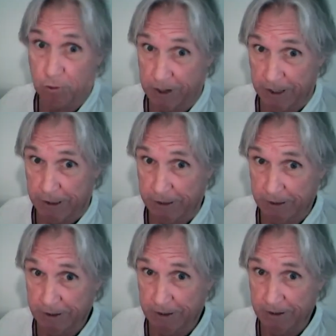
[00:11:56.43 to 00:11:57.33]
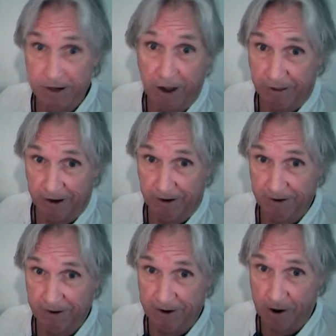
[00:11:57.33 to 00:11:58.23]
3's. Nothing.
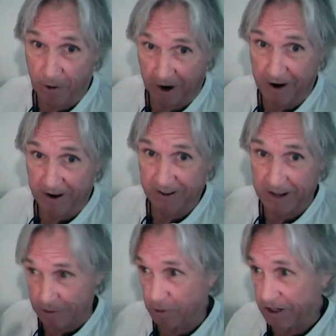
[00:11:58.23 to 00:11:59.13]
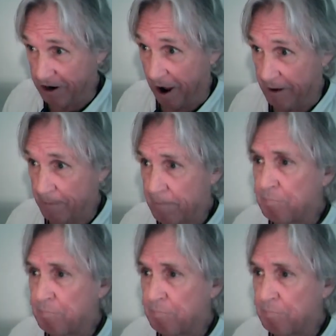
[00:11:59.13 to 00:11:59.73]
Okay, that's what you got.